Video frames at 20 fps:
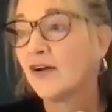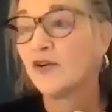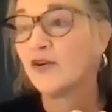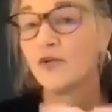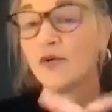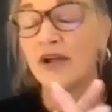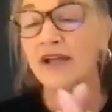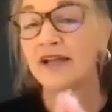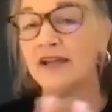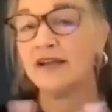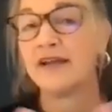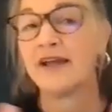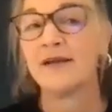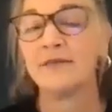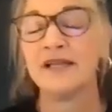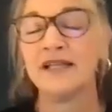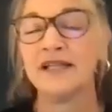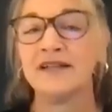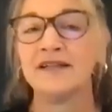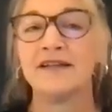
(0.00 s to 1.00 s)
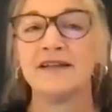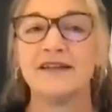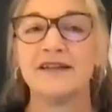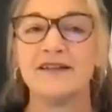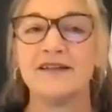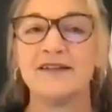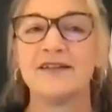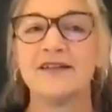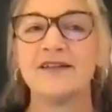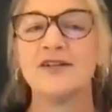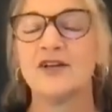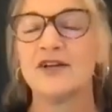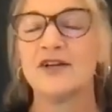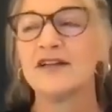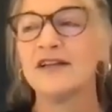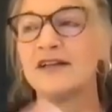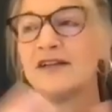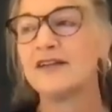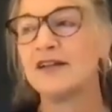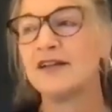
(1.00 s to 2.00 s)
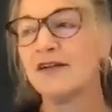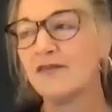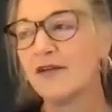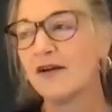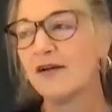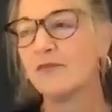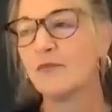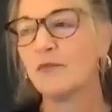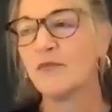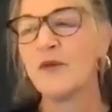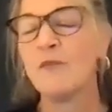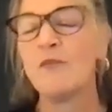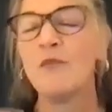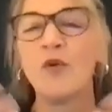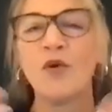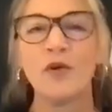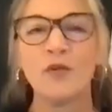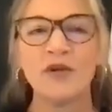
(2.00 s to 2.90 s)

I mean, look, the